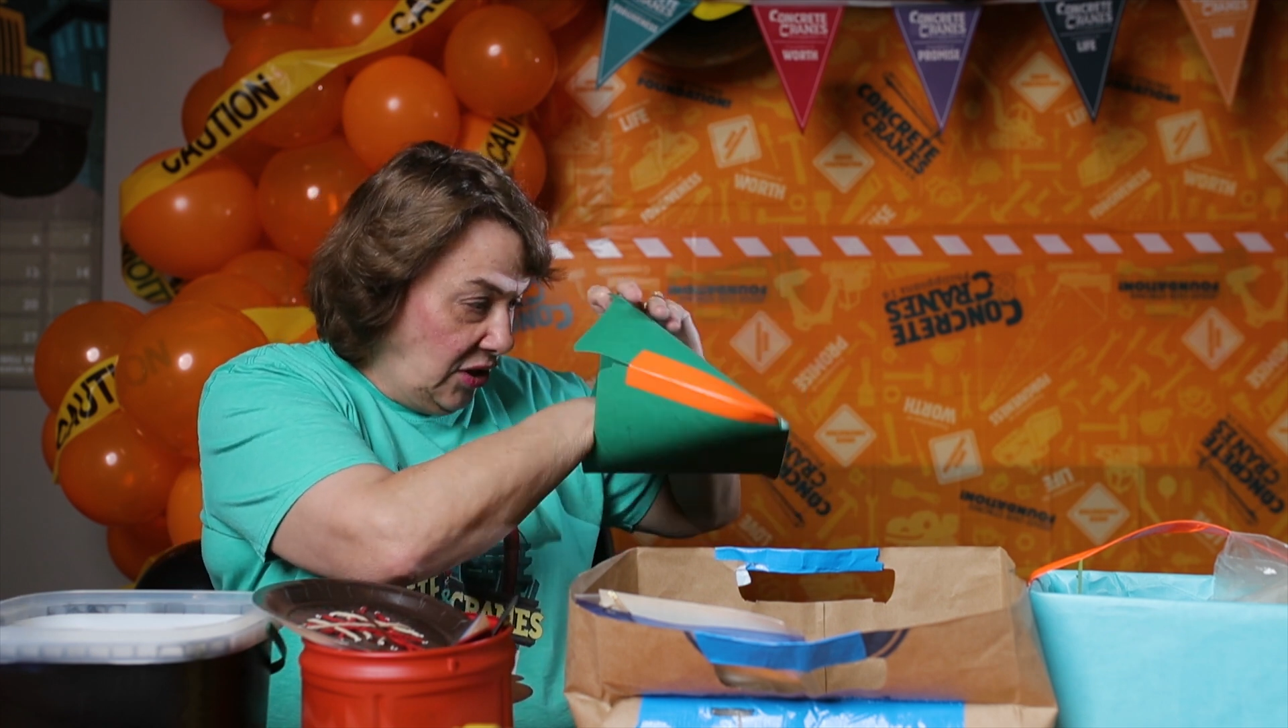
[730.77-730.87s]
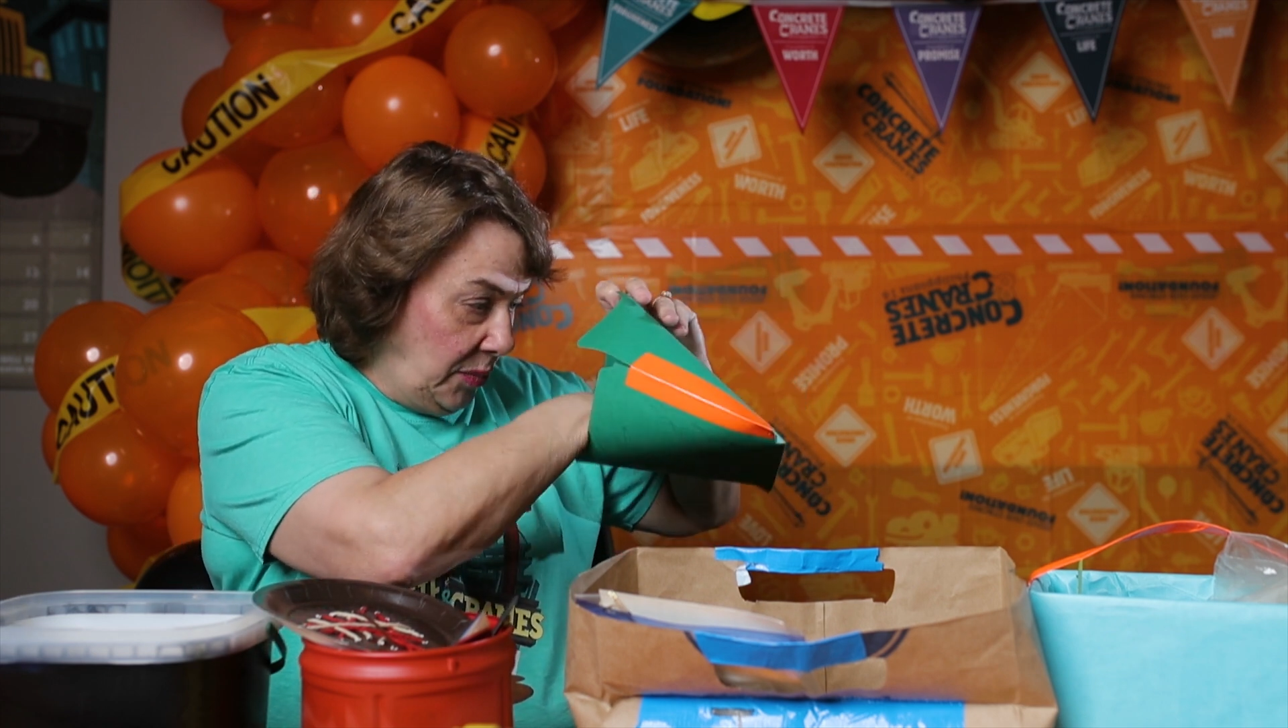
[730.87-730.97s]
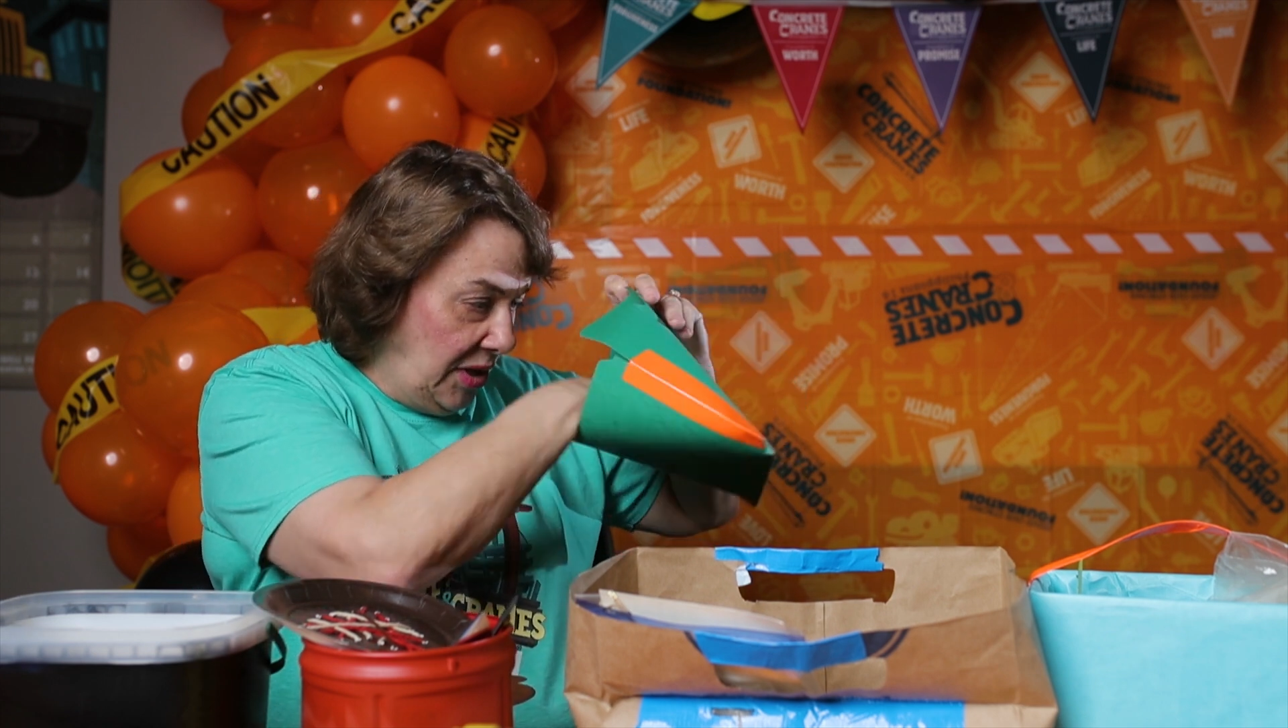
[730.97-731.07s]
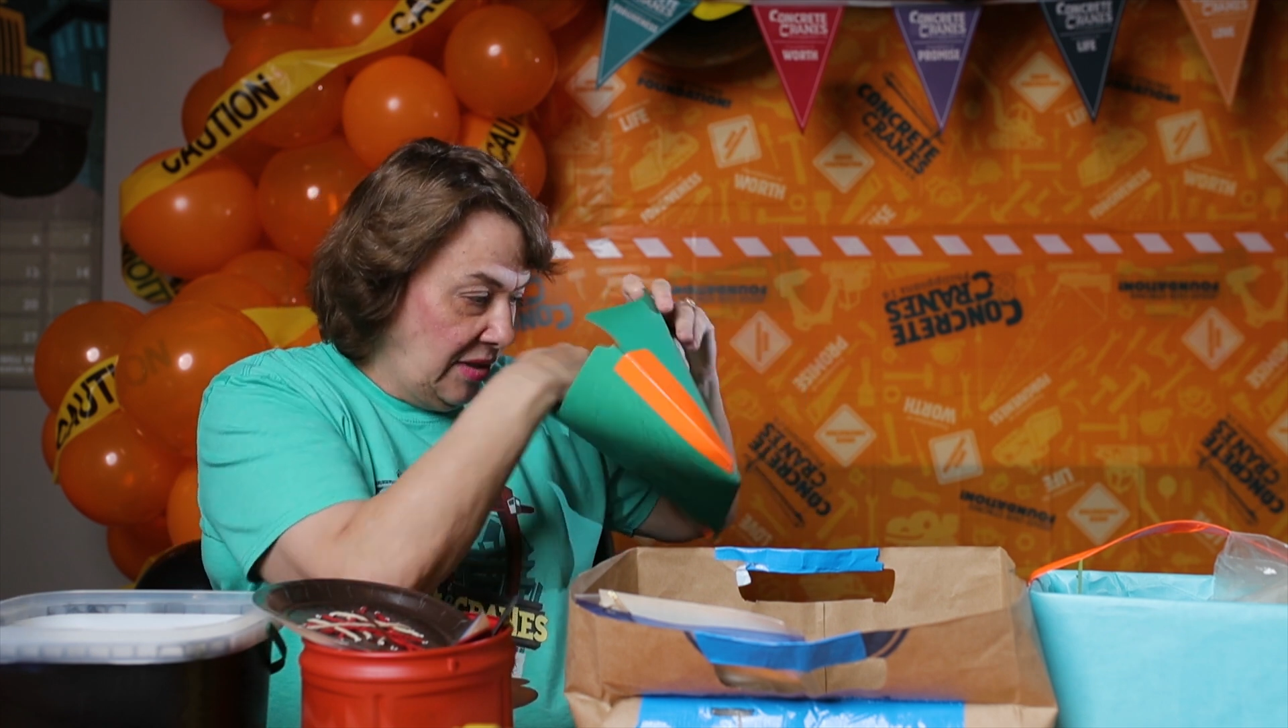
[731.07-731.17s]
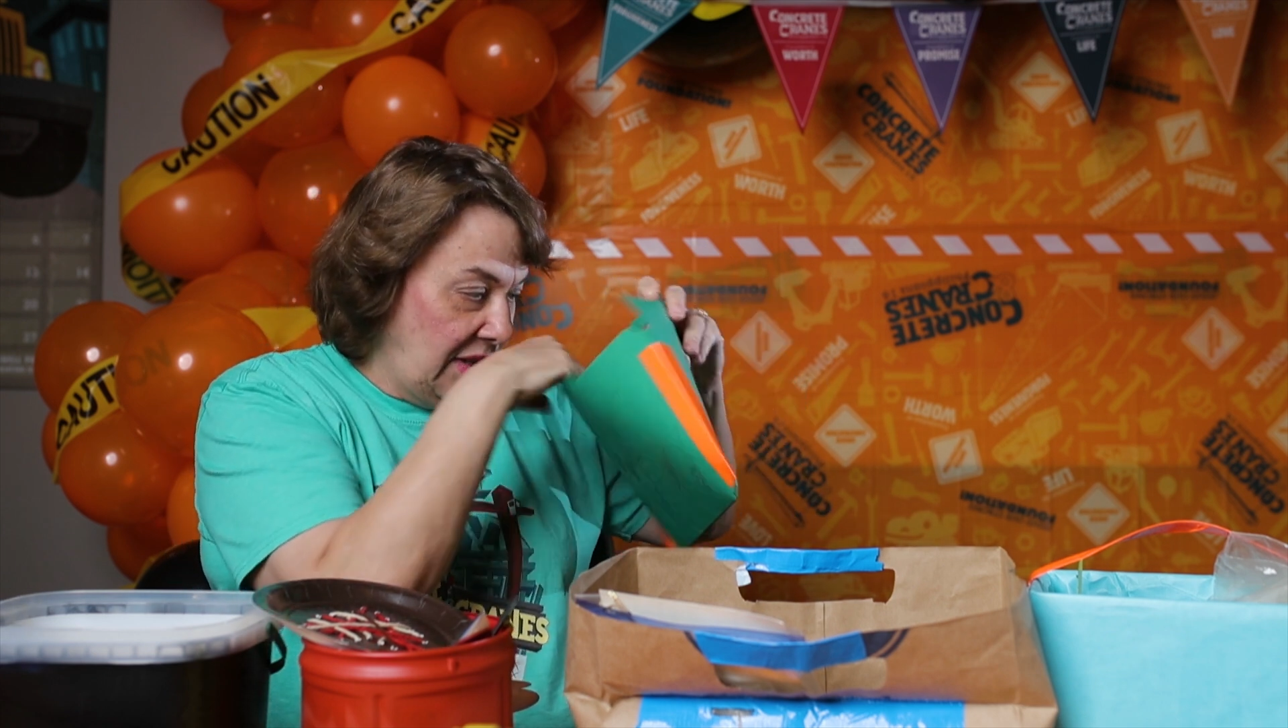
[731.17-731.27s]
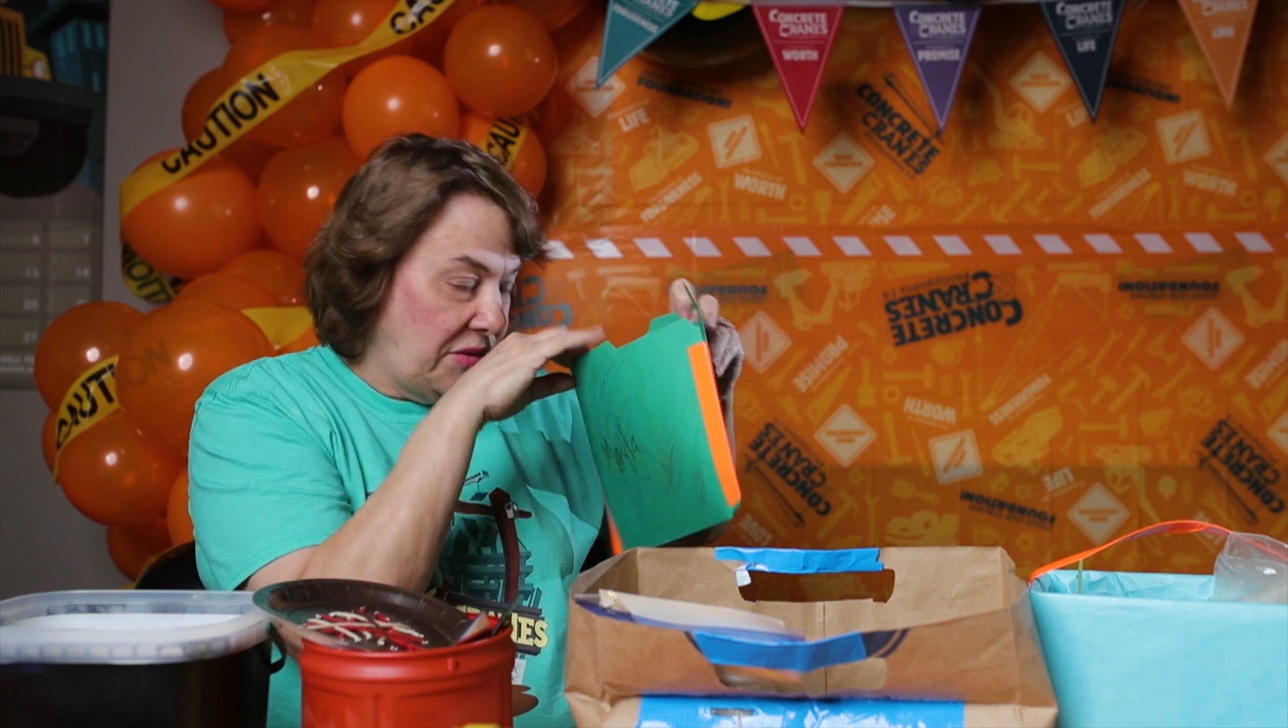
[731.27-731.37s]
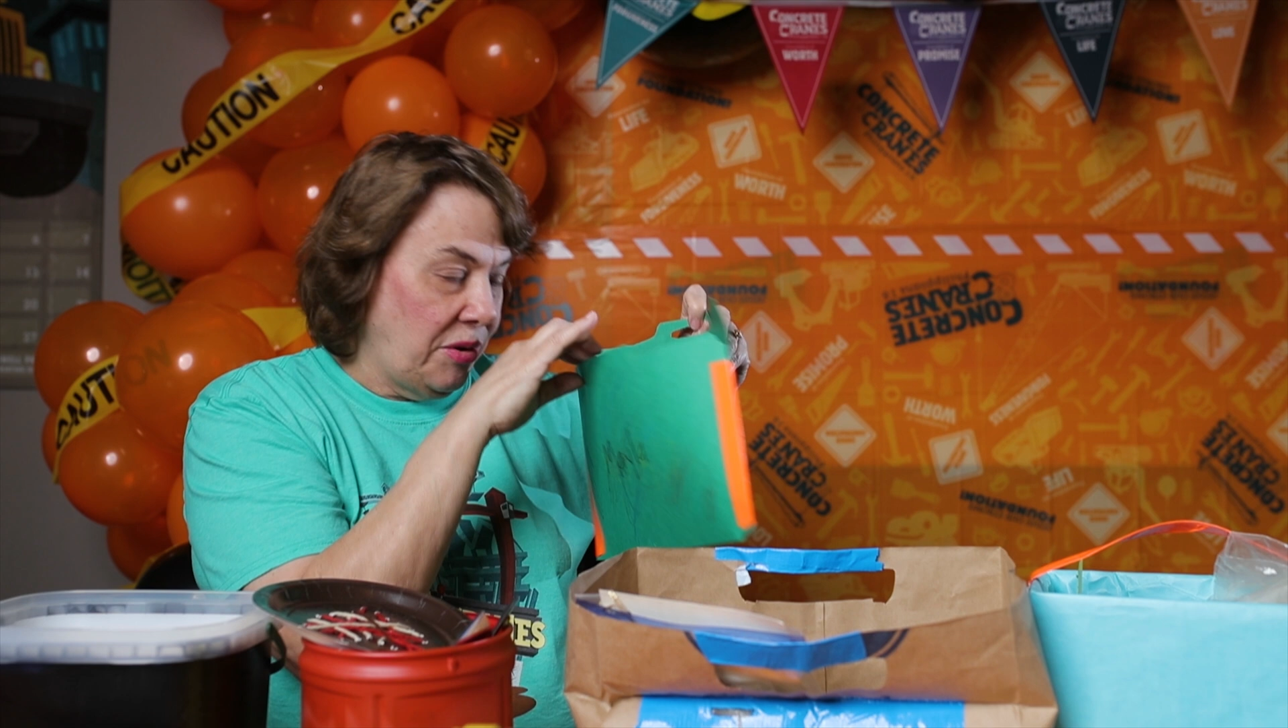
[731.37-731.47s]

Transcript: supposed to have